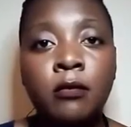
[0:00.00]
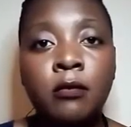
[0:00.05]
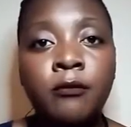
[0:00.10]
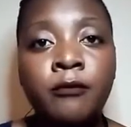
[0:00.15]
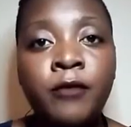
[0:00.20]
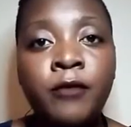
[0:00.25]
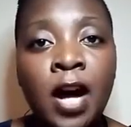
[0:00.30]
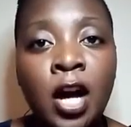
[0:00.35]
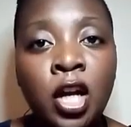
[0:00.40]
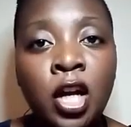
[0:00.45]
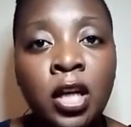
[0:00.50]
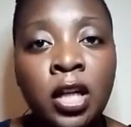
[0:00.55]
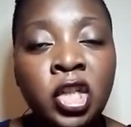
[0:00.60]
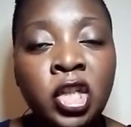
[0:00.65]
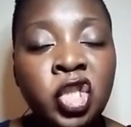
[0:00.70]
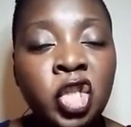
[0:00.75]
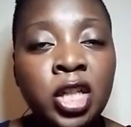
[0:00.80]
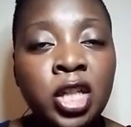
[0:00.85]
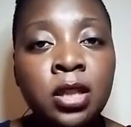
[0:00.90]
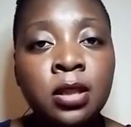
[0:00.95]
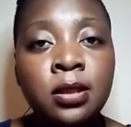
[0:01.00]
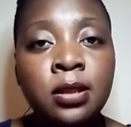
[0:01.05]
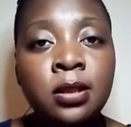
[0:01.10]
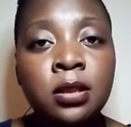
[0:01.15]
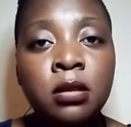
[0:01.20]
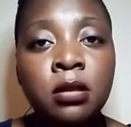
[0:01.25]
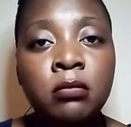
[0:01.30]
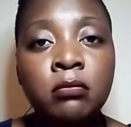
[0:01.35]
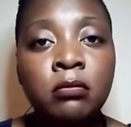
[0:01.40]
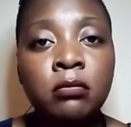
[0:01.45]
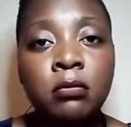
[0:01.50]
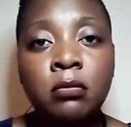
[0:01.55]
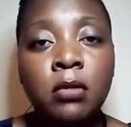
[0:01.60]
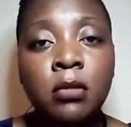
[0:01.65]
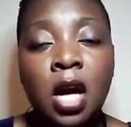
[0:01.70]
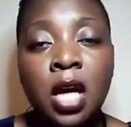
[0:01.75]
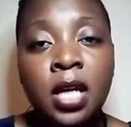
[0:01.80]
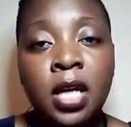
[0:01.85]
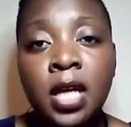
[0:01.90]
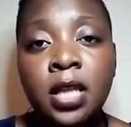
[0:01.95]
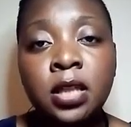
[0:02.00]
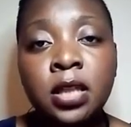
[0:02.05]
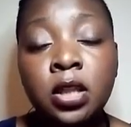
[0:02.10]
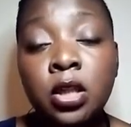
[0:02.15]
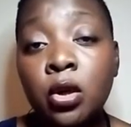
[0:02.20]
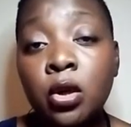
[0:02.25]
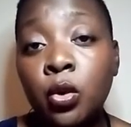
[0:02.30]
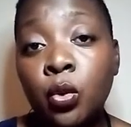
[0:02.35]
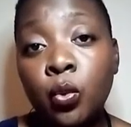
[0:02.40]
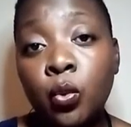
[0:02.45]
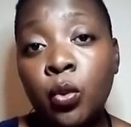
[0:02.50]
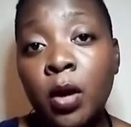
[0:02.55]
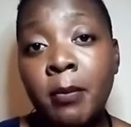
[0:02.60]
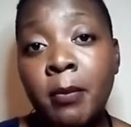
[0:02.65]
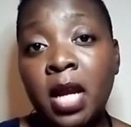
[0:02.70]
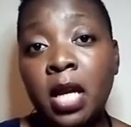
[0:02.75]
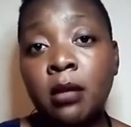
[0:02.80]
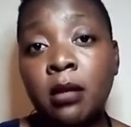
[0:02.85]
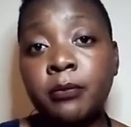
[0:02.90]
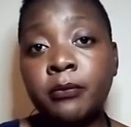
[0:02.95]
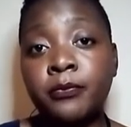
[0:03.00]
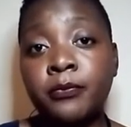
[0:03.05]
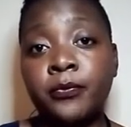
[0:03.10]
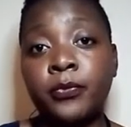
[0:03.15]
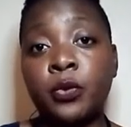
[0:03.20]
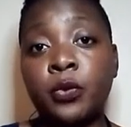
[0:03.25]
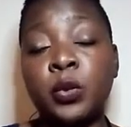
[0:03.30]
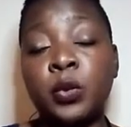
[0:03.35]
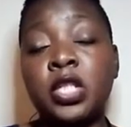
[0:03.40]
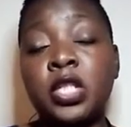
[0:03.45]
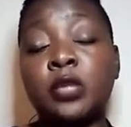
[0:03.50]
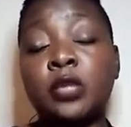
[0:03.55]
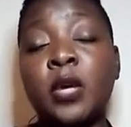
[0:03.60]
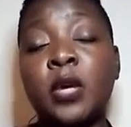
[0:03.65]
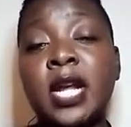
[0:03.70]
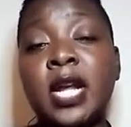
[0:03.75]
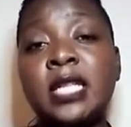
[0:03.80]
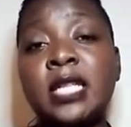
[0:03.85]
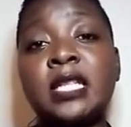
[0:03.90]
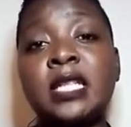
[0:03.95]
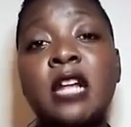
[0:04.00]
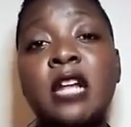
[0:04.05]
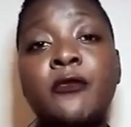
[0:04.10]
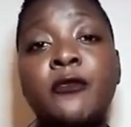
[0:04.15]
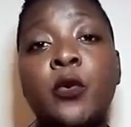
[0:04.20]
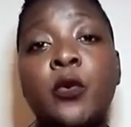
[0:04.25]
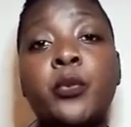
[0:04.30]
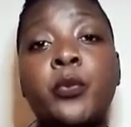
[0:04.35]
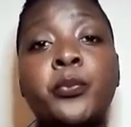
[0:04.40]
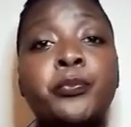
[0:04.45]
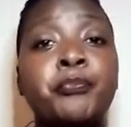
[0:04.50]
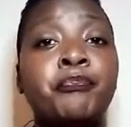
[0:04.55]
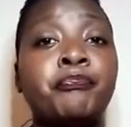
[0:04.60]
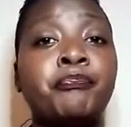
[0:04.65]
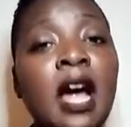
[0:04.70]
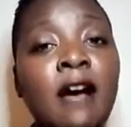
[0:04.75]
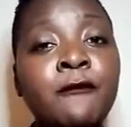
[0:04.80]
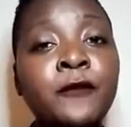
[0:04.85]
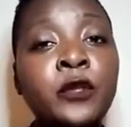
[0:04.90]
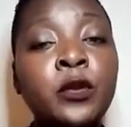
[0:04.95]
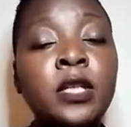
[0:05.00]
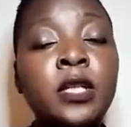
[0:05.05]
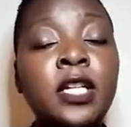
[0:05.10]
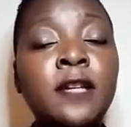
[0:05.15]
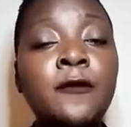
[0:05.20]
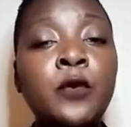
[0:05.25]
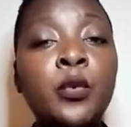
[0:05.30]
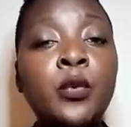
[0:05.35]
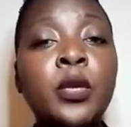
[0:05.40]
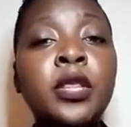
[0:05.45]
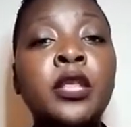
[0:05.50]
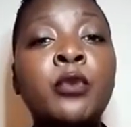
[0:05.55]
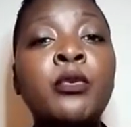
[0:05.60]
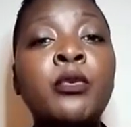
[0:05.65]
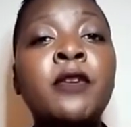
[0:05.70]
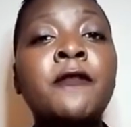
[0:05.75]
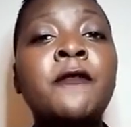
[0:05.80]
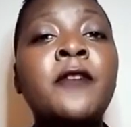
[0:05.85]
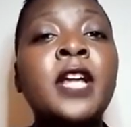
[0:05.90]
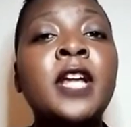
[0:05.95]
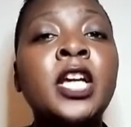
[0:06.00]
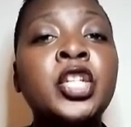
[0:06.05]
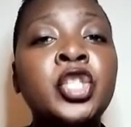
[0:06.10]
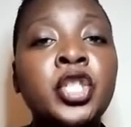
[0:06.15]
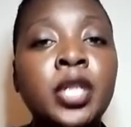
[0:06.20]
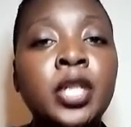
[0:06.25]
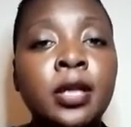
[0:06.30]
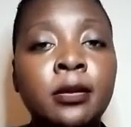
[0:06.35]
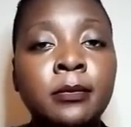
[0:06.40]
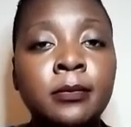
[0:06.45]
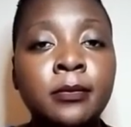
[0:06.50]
violations against women, which is what I stand for. I have to leave you with a reflection.